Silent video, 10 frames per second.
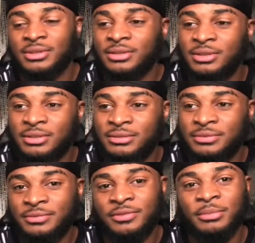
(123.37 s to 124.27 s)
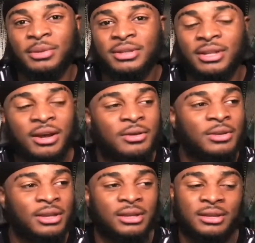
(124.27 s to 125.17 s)
you know, female
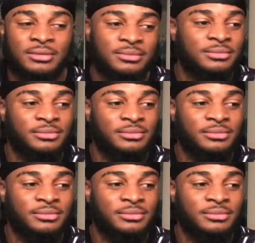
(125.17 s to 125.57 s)
dog. And,